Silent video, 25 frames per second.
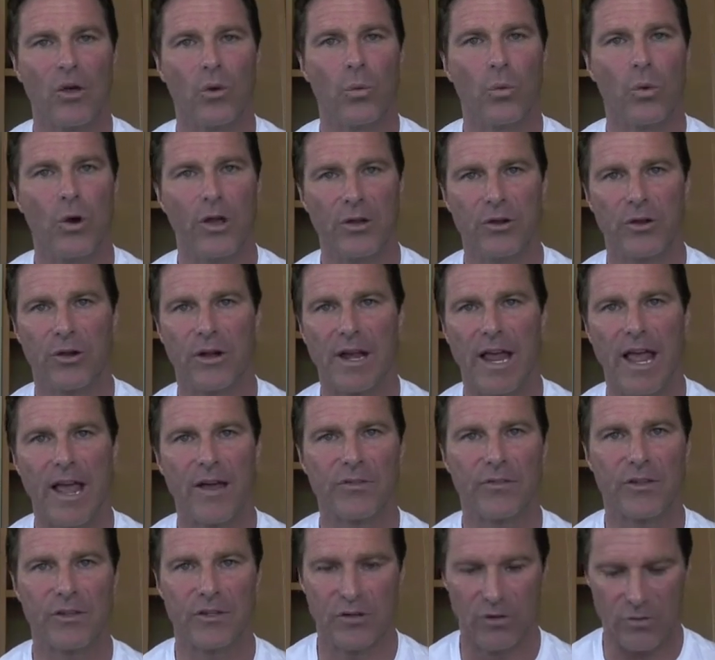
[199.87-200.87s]
What you're going to
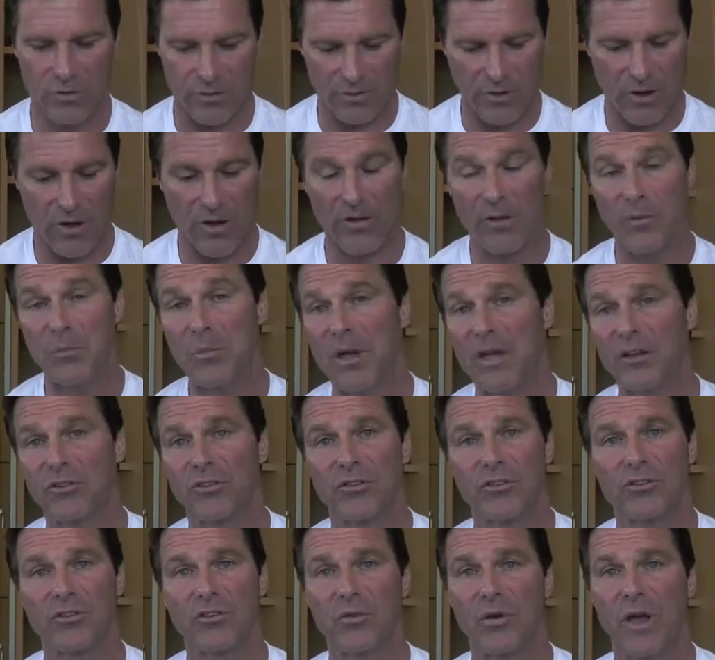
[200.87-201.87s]
have to do is all the
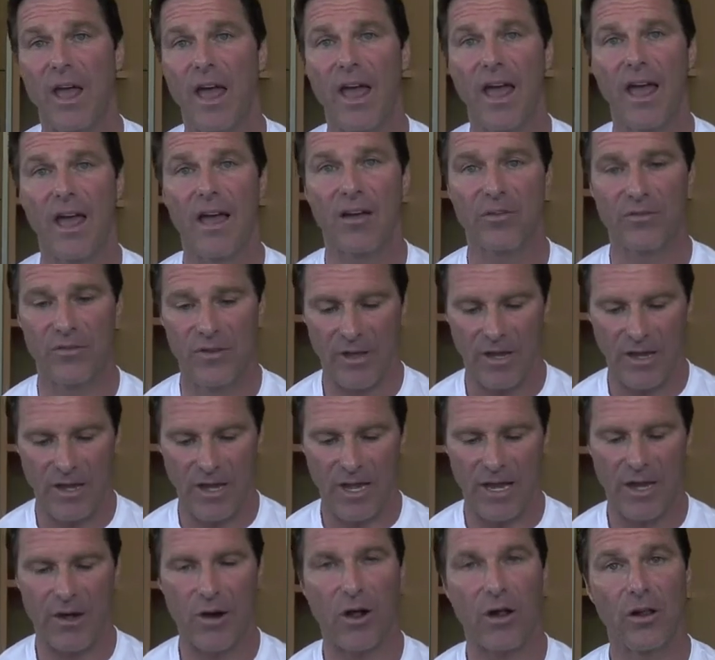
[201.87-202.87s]
pictures you have
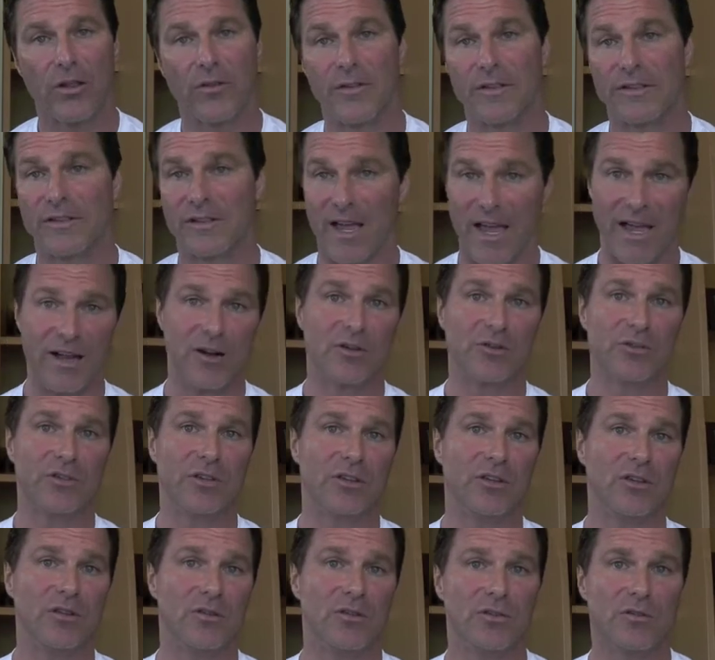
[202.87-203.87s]
and all of the titles
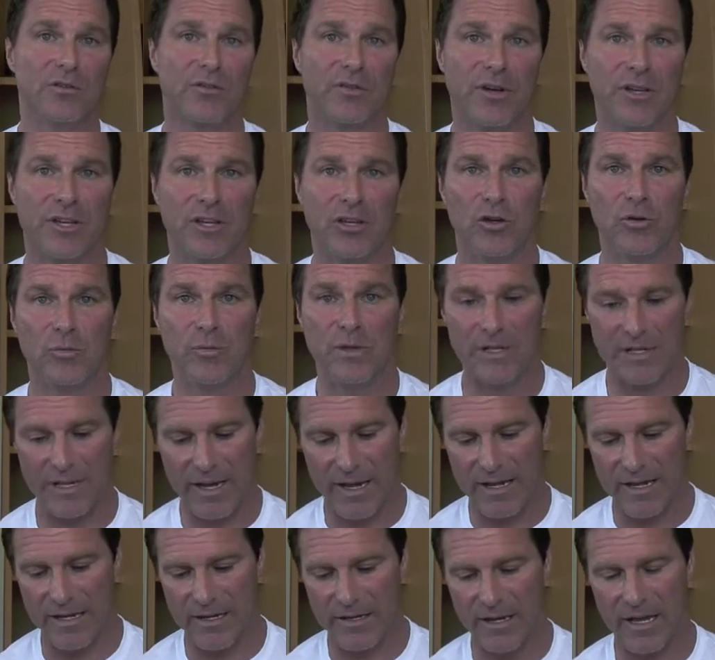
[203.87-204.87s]
that you've
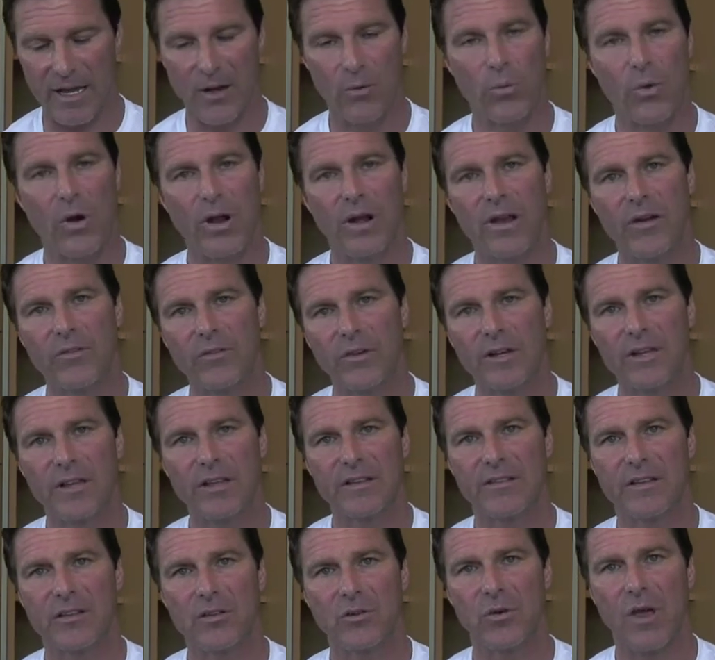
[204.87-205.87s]
accumulated and whatever it
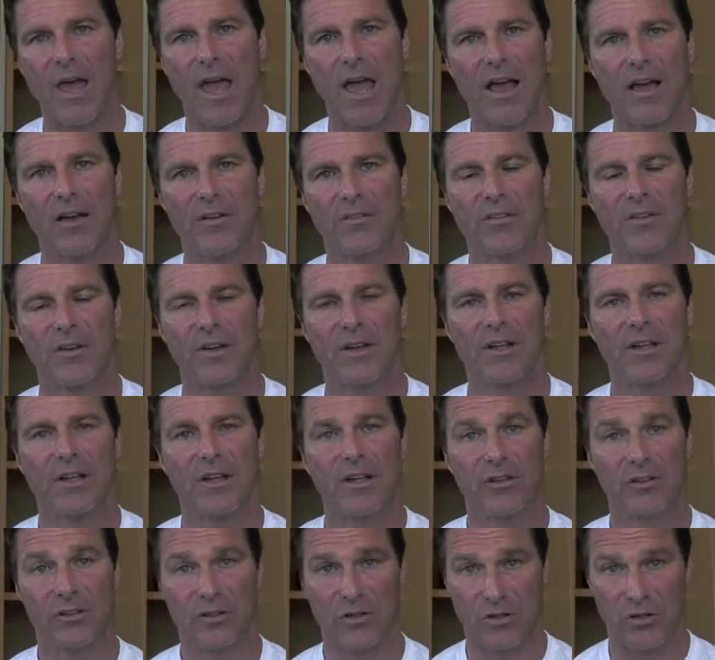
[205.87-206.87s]
is that you have
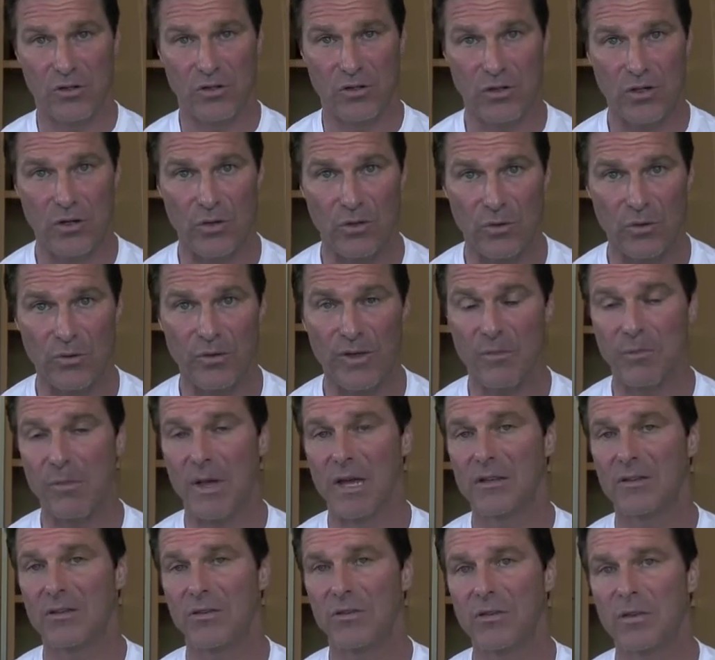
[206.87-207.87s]
to you that
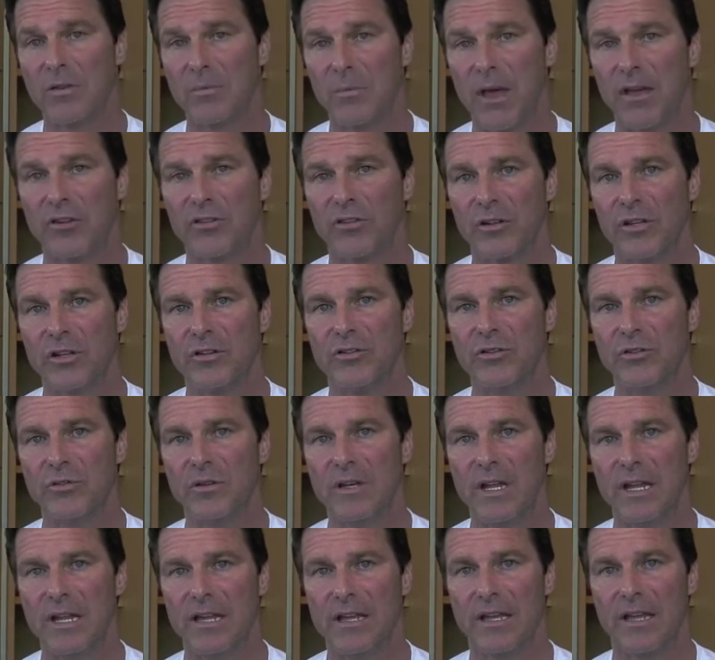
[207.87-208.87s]
makes you special and
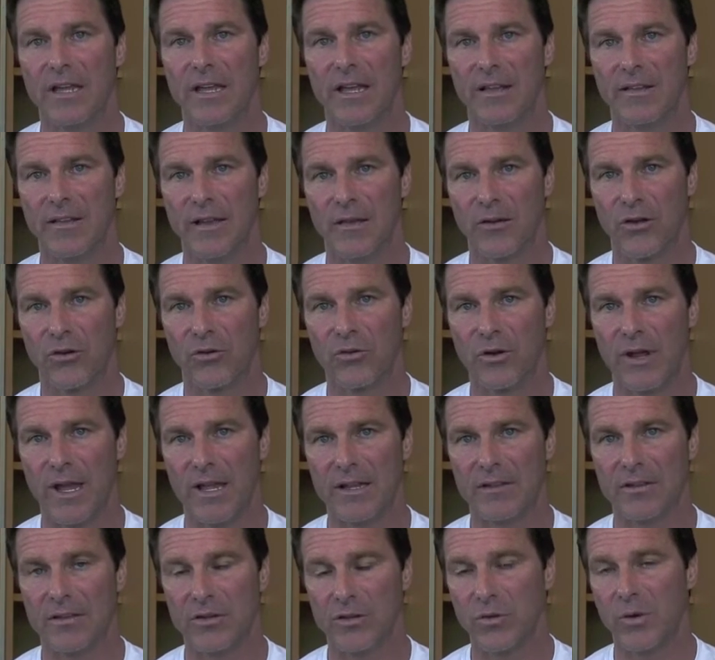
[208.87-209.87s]
unique and that
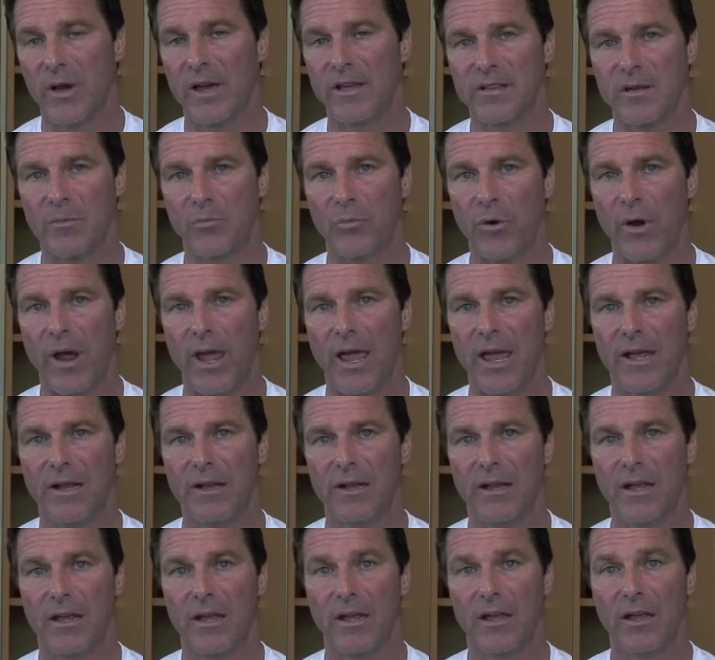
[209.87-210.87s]
creates you as a
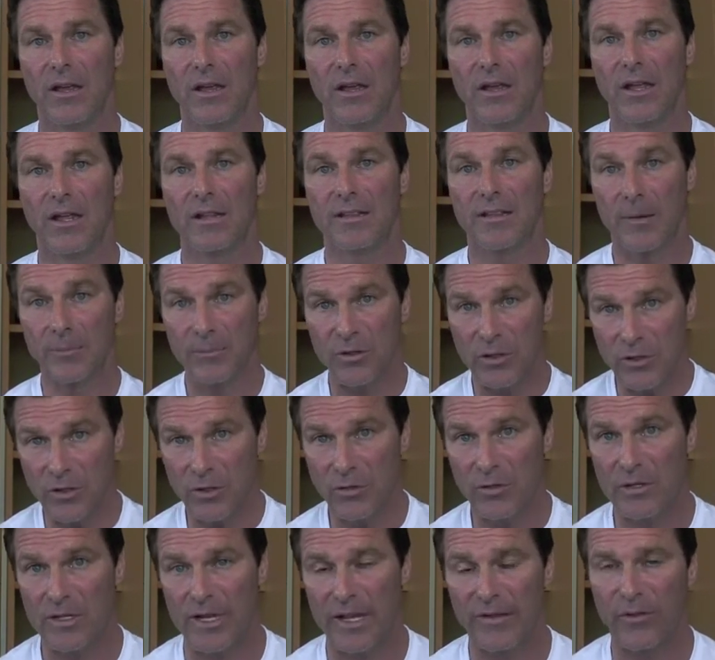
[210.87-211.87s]
brand, it's up to
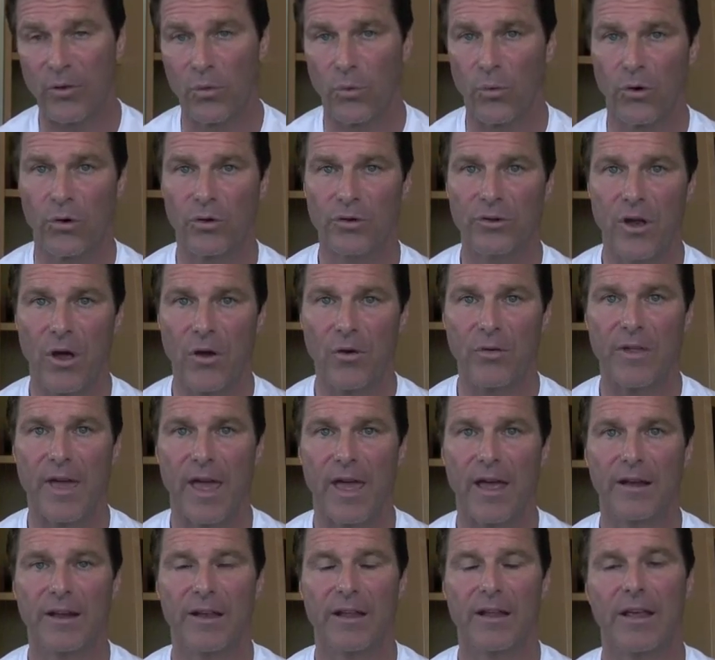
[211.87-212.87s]
you to let the world know
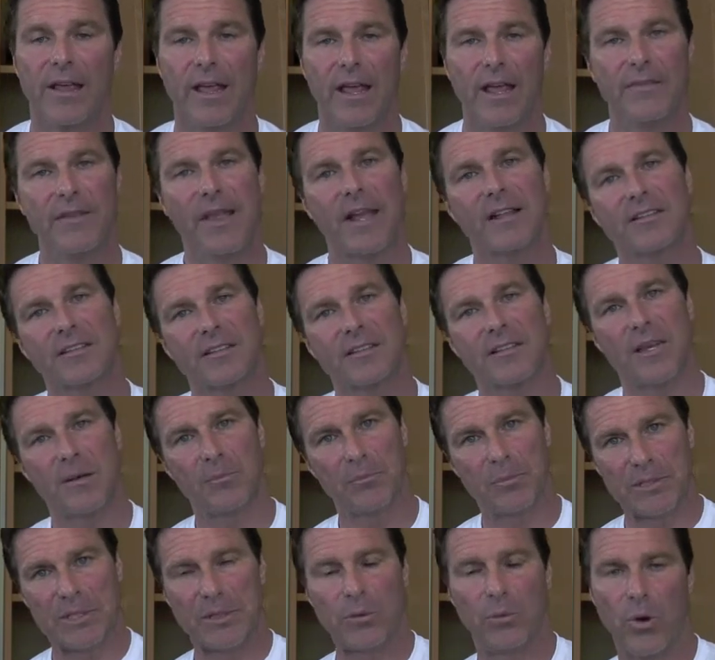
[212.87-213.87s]
that. And that's
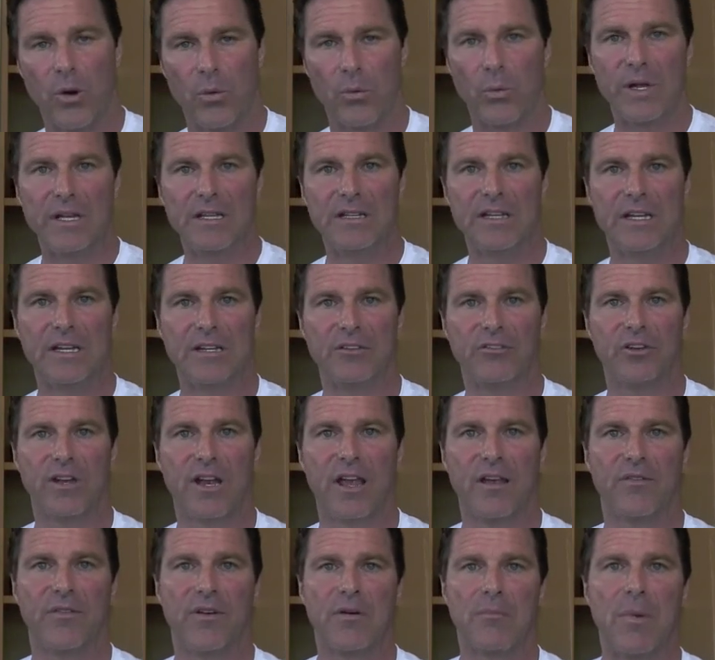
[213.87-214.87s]
simply what we teach
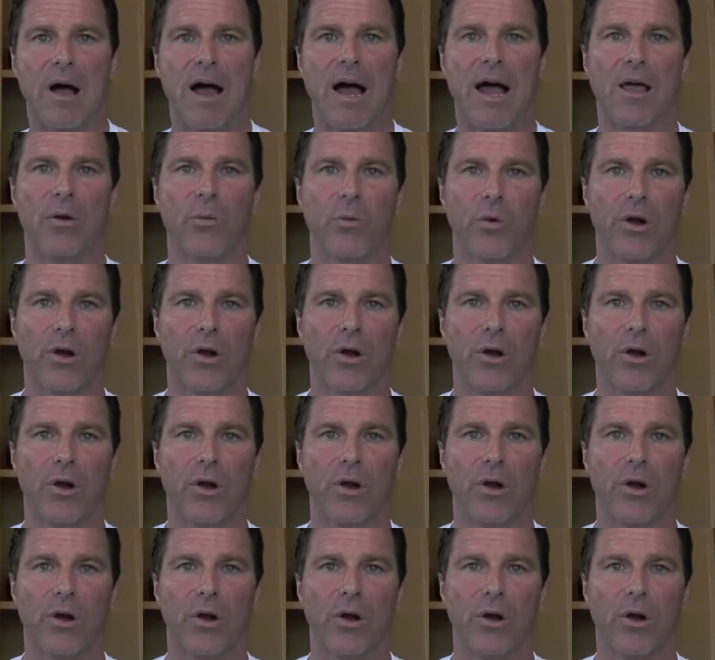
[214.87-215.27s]
at FMI.